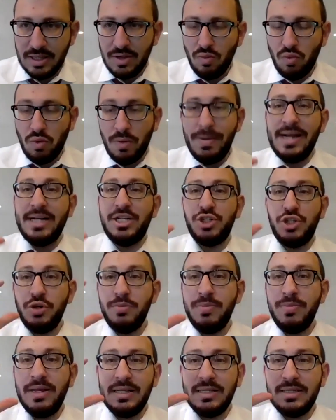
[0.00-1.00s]
What makes
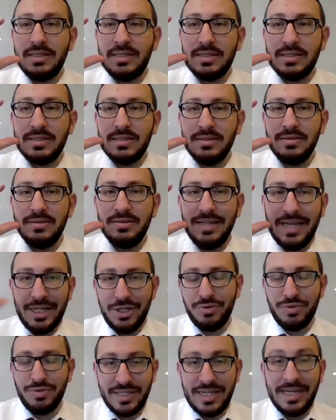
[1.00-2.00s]
humans
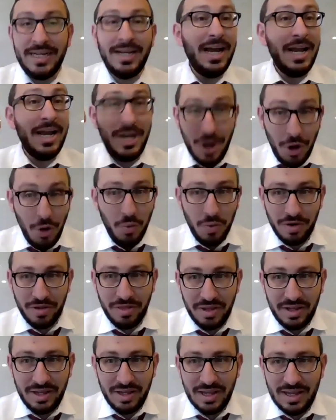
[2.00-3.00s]
interesting and
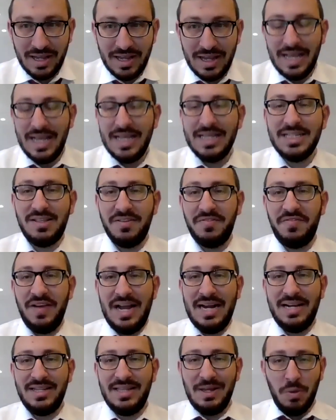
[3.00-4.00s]
noteworthy is the
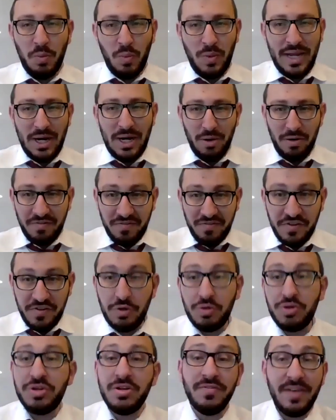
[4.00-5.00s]
fact that we are a
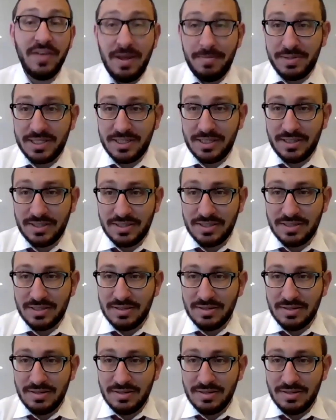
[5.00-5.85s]
fusion of opposites.